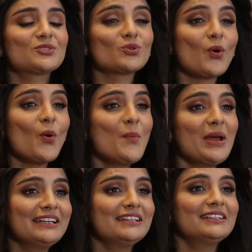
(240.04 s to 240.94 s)
so
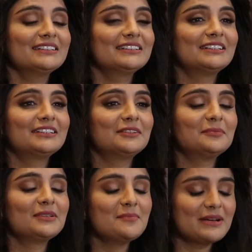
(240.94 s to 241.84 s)
many
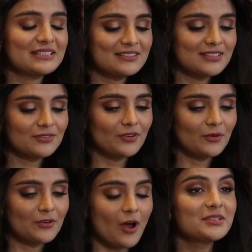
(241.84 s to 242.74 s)
messages
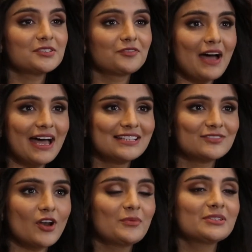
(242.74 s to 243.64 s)
from his
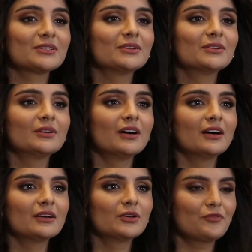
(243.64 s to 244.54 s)
fans, from his
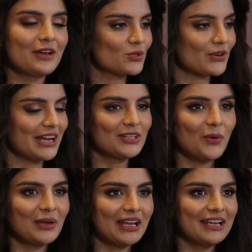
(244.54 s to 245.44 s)
group fans. So right now
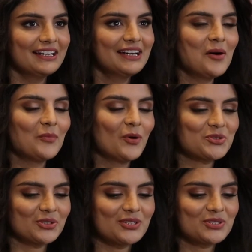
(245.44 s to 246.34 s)
when I
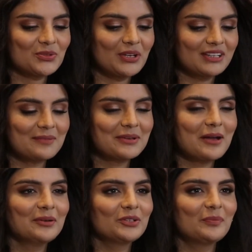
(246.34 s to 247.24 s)
posted a story that I'm
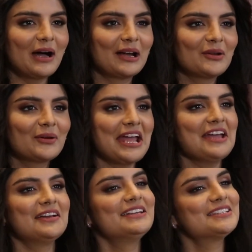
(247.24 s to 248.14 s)
coming to
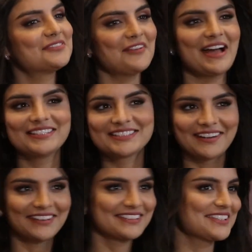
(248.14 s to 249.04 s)
Bangalore, his fans
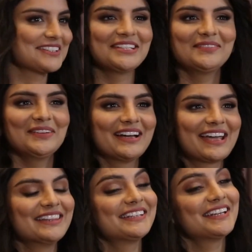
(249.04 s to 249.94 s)
started chasing me
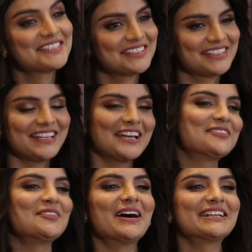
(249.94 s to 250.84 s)
again, that is it again
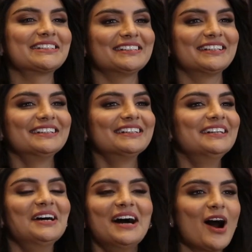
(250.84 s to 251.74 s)
for Martin, and
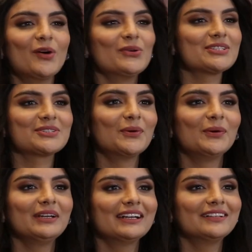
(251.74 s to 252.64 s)
how is it
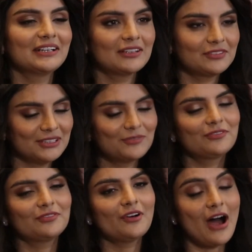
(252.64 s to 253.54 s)
going, and when, till
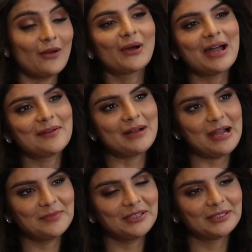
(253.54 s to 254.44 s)
for how long
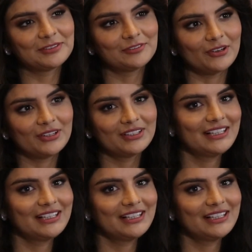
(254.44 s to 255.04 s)
I'm here for.